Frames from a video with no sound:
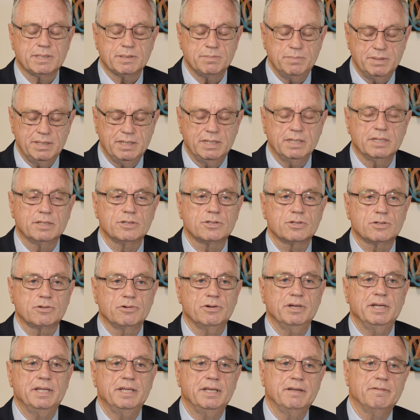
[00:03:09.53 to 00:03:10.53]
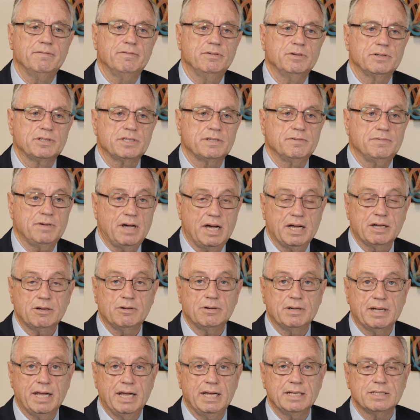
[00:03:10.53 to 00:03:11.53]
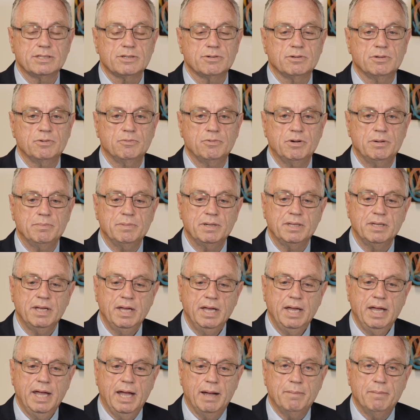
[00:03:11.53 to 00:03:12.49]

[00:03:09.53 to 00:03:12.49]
smear screening for cervical cancer in women,